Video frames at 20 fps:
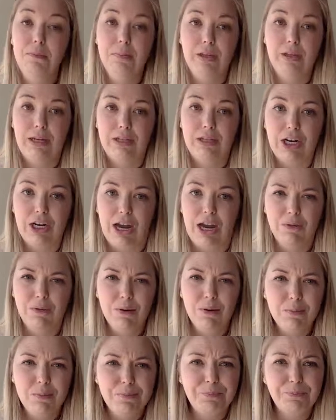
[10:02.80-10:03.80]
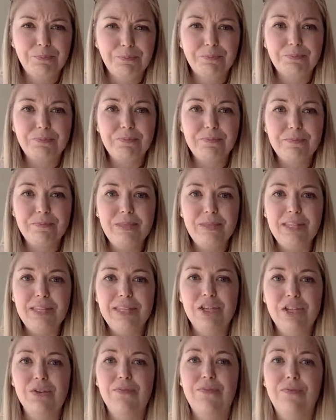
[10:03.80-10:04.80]
plain chat room.
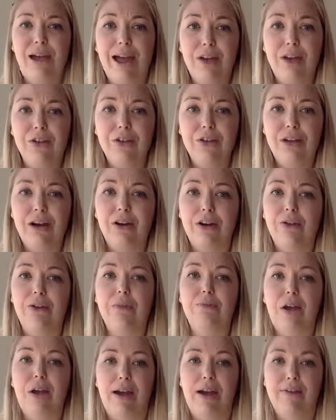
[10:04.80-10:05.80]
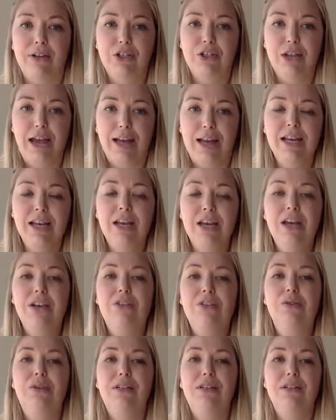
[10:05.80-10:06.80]
You can file share, you can private chat,
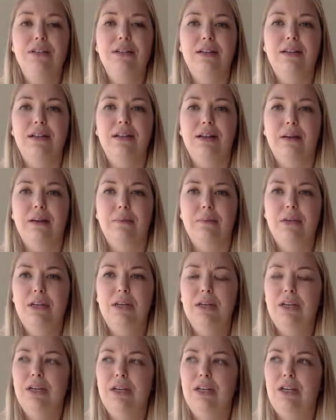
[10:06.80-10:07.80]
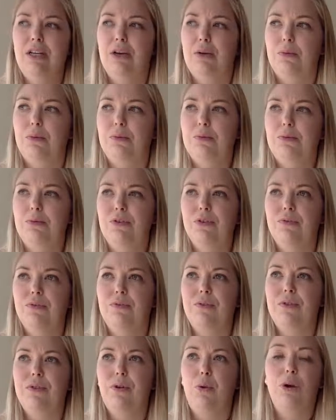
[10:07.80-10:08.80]
you can sort
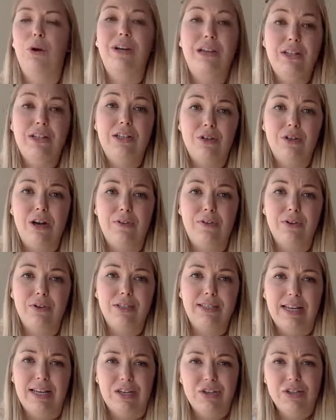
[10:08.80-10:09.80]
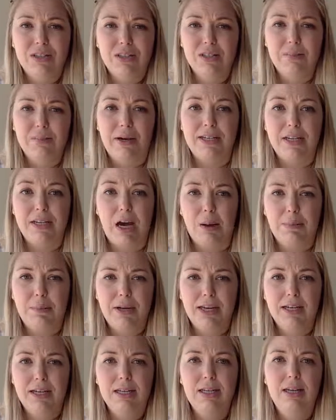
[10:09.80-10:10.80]
of organize your conversations by
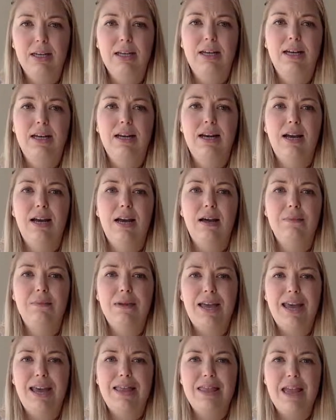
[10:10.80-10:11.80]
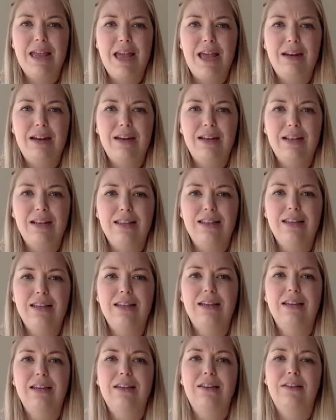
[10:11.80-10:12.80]
topic. And then
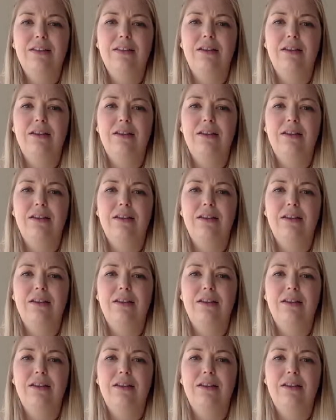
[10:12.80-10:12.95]
the